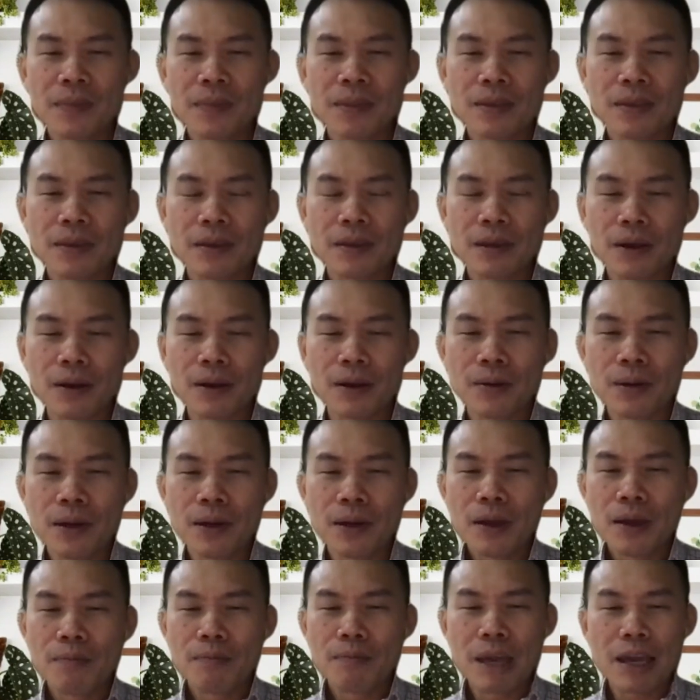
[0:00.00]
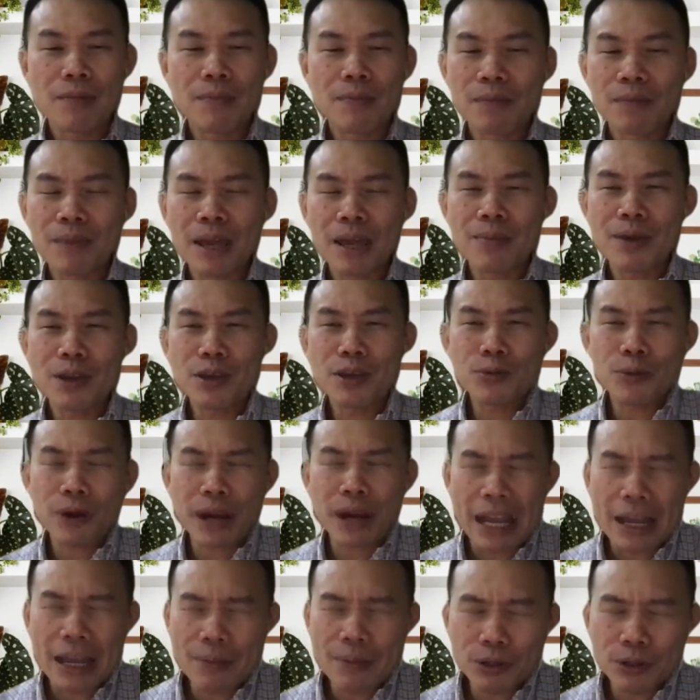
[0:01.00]
You know, maybe you were
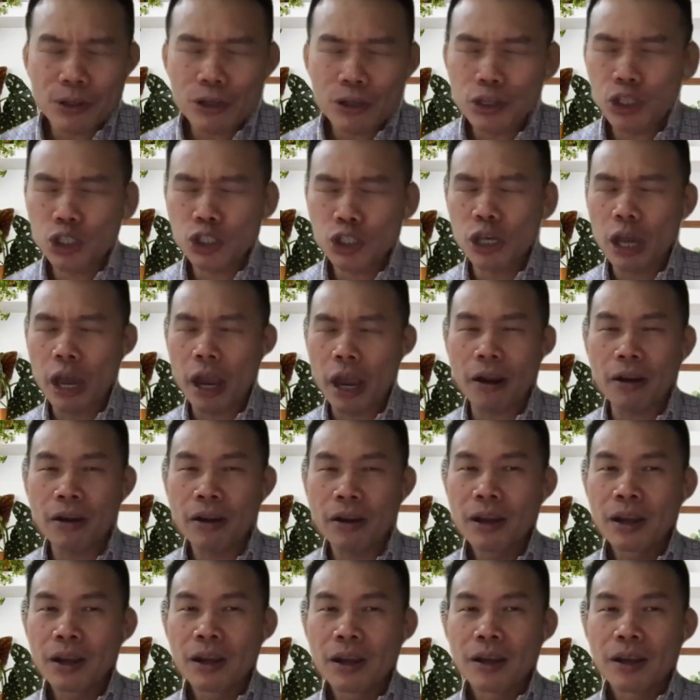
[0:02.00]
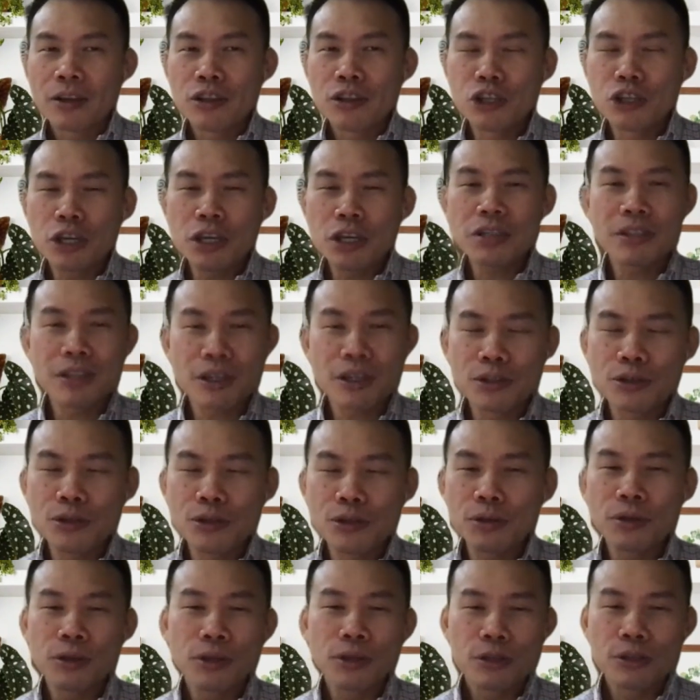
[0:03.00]
able to share Jesus
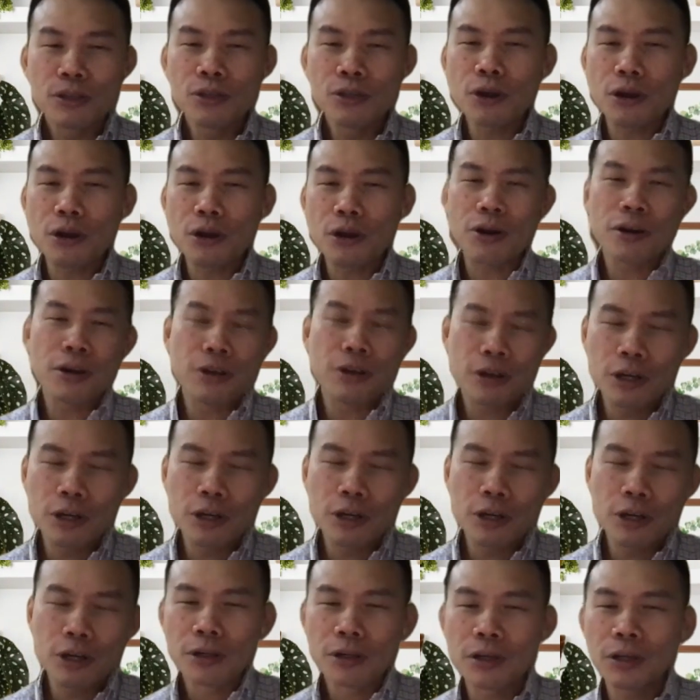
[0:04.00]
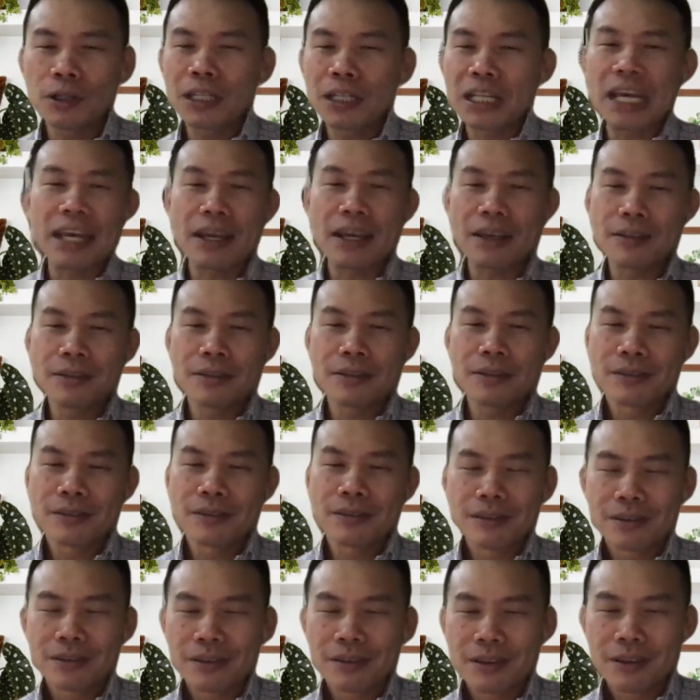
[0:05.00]
to your colleague
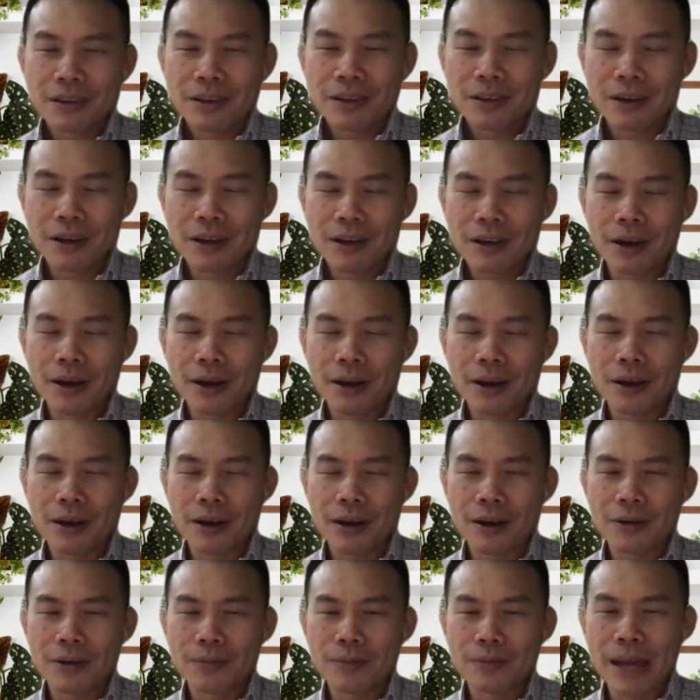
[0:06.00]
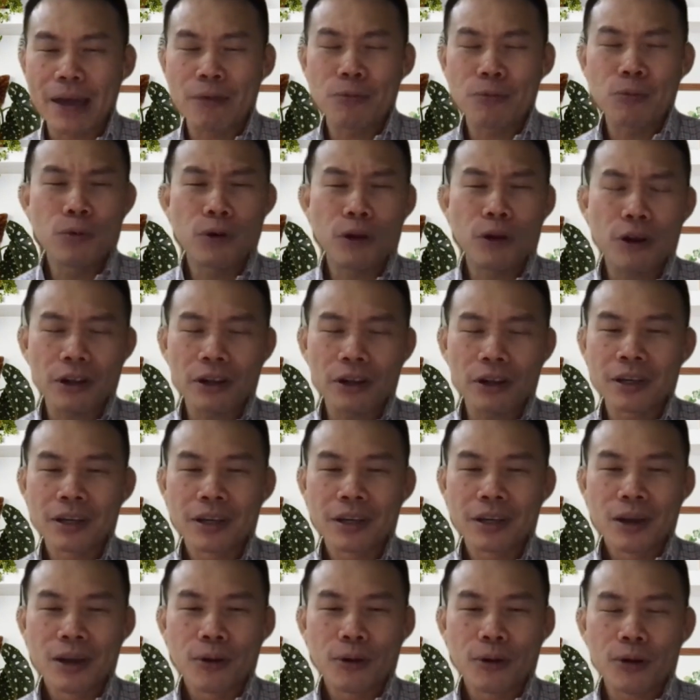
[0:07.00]
at work,
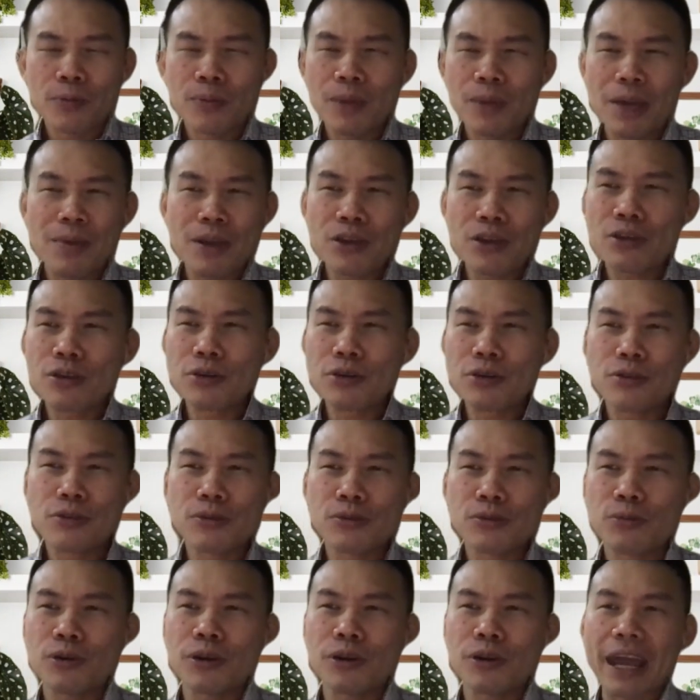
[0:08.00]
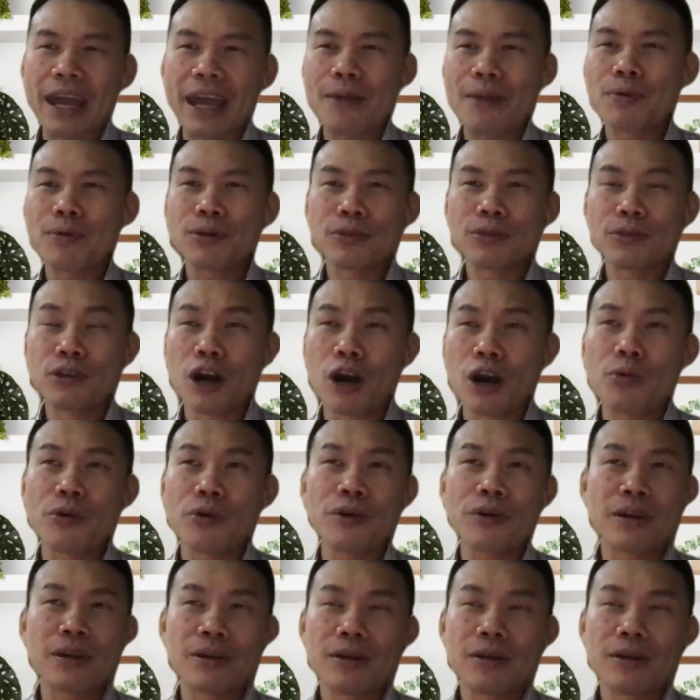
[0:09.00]
or maybe you were able, God were